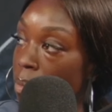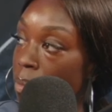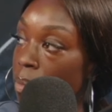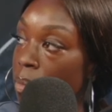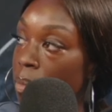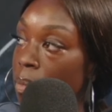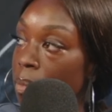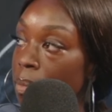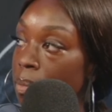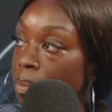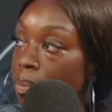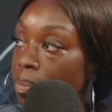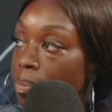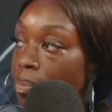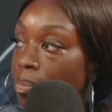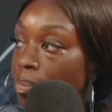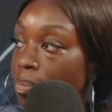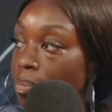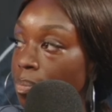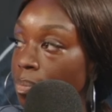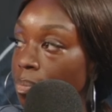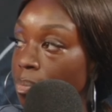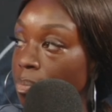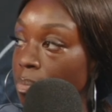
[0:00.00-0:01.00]

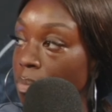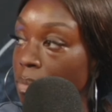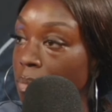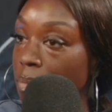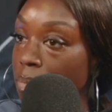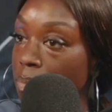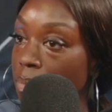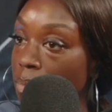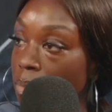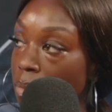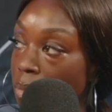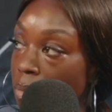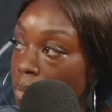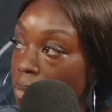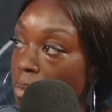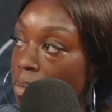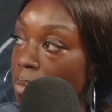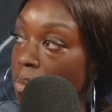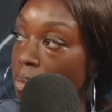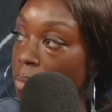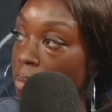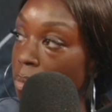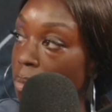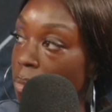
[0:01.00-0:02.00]

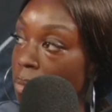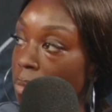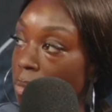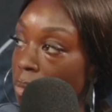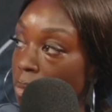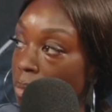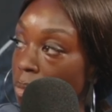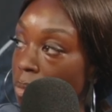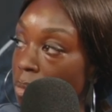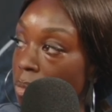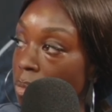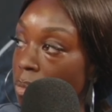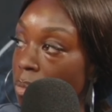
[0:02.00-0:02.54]
The person shown says nothing.